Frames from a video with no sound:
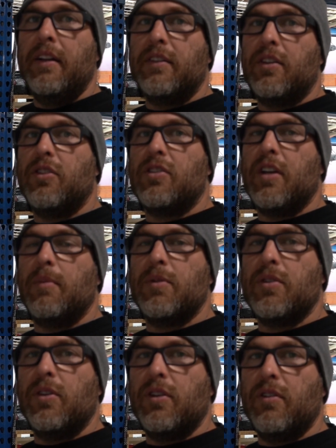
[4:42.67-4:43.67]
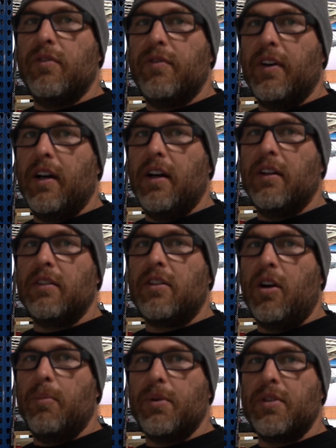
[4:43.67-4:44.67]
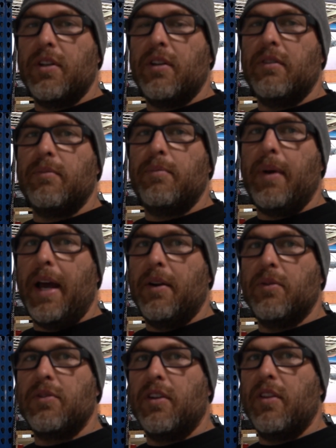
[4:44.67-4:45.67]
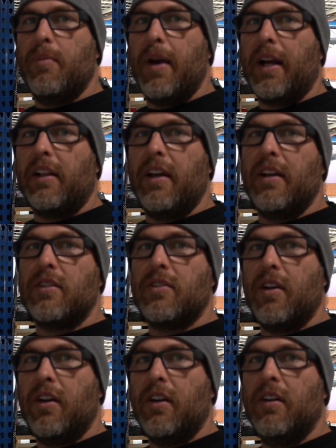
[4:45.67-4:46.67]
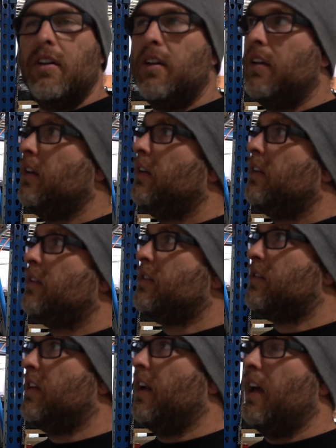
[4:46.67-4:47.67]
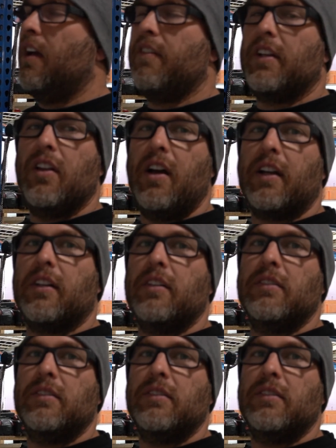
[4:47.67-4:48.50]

do some sort of composite panels on the back there, so instead of having like